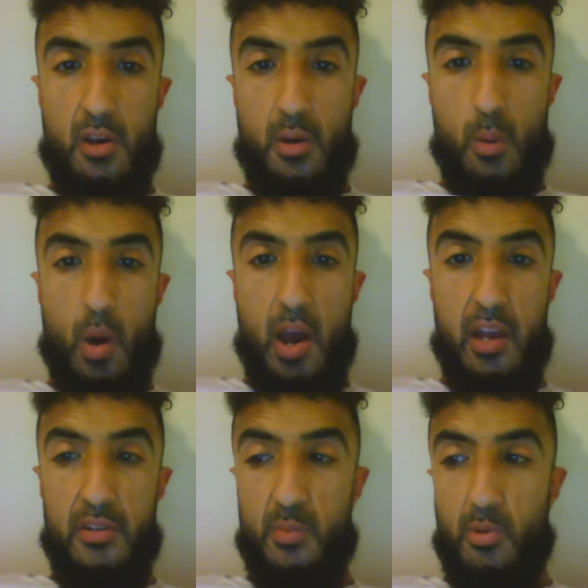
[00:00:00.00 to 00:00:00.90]
Why
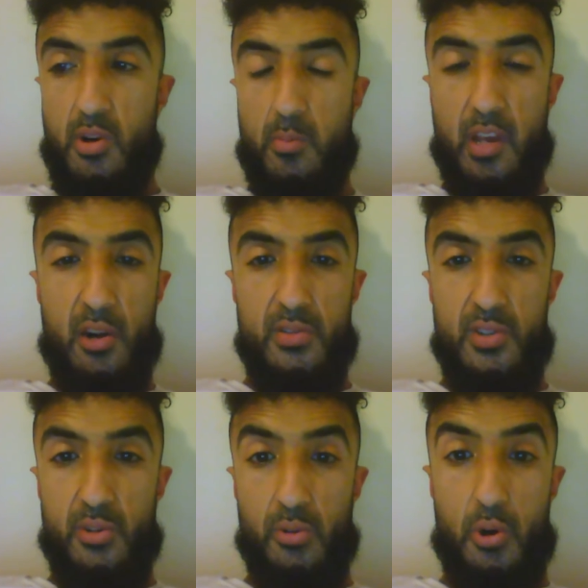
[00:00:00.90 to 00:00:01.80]
are sperm counts
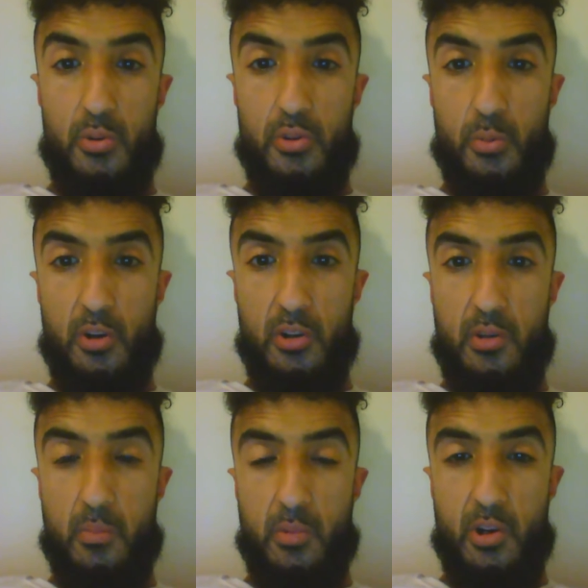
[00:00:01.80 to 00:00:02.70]
so low in the world?
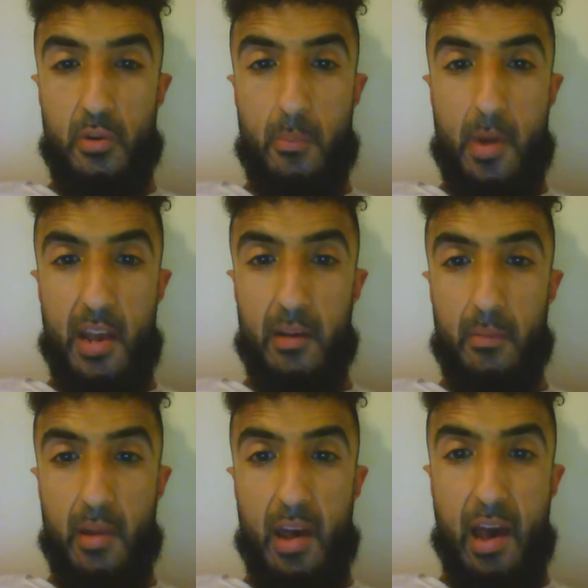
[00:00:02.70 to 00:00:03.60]
It might
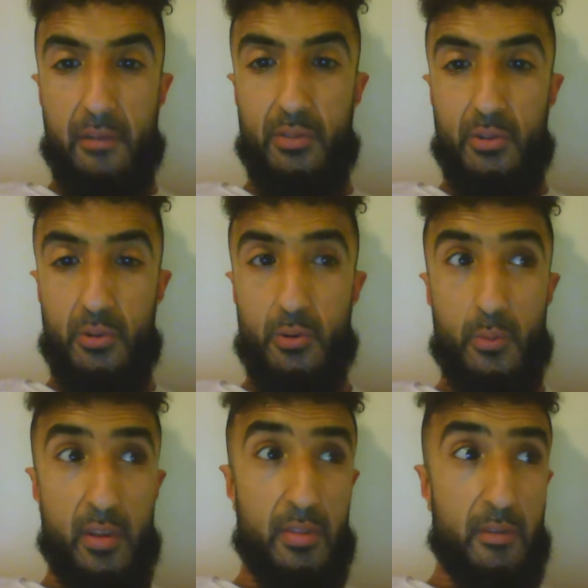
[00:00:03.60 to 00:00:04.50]
have to do
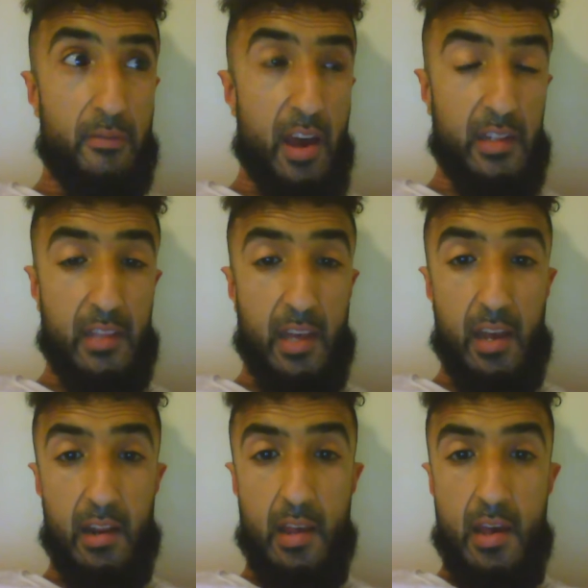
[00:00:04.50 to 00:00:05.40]
with the fact
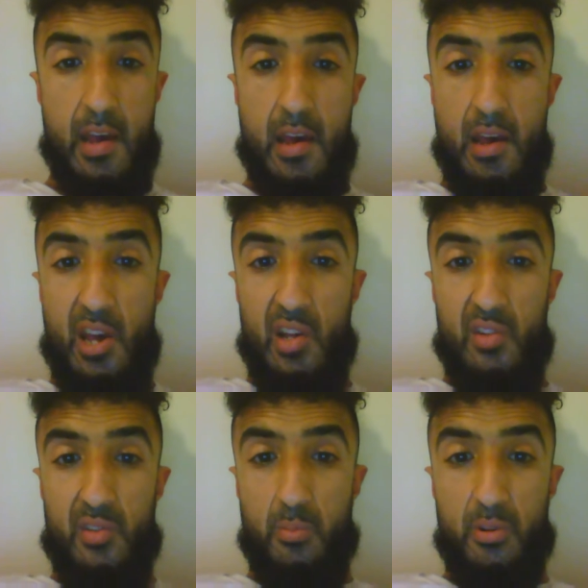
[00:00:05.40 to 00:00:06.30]
that
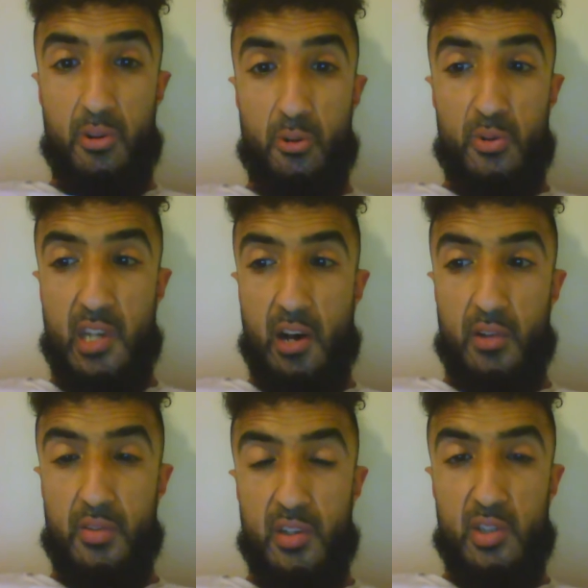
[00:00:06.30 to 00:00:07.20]
to produce
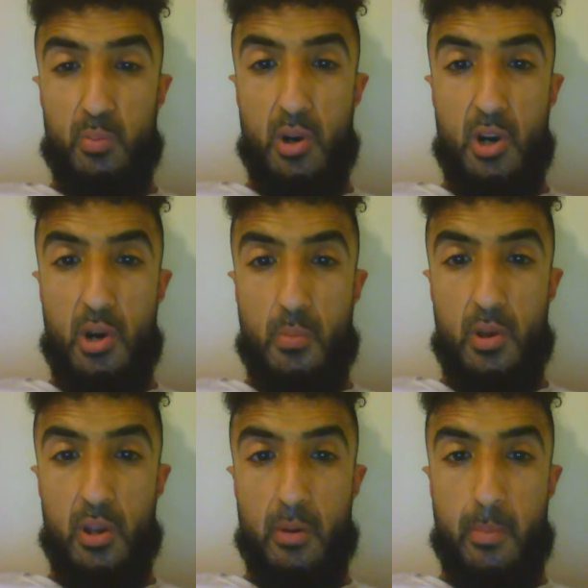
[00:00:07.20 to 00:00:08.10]
healthy sperm,
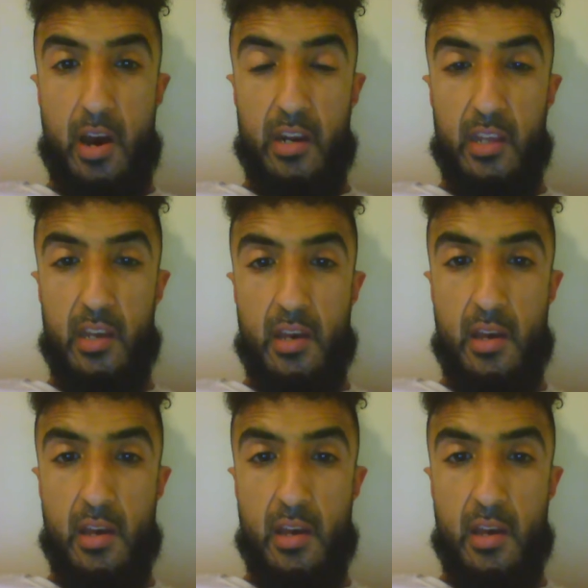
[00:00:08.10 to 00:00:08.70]
your body